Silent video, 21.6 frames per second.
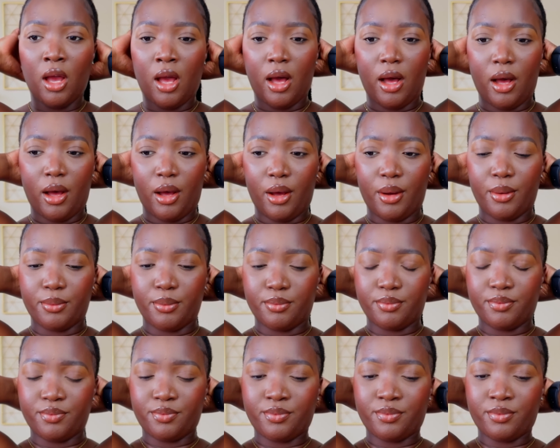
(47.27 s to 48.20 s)

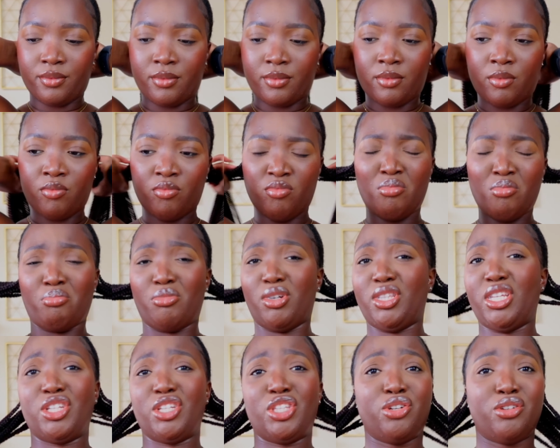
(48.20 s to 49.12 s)
um, but
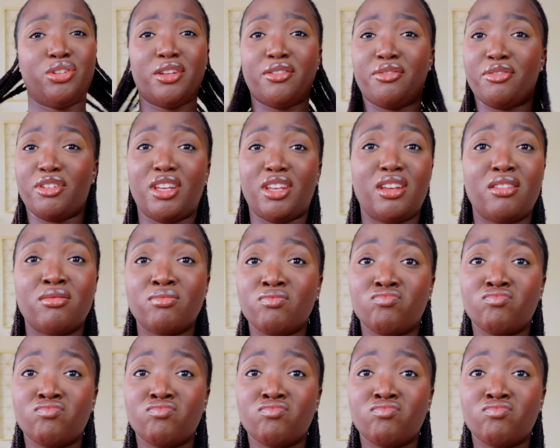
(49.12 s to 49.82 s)
their duty fee